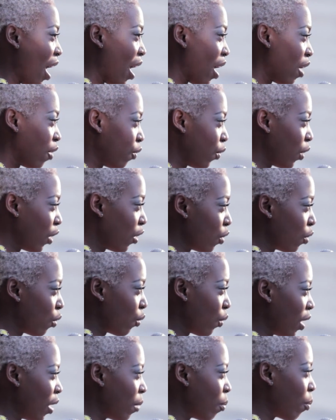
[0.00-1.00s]
Every
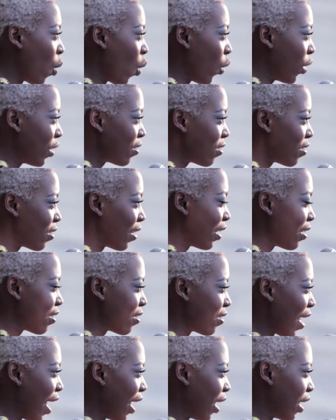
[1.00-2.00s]
3.6
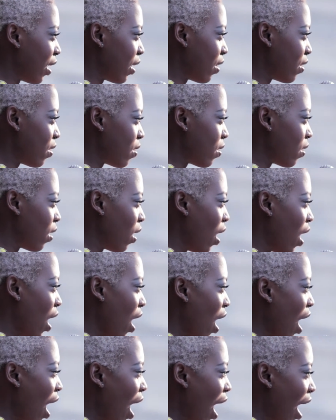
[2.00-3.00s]
seconds,
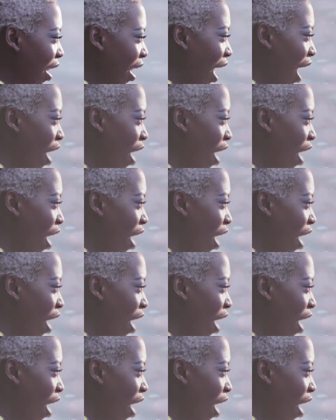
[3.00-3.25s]
an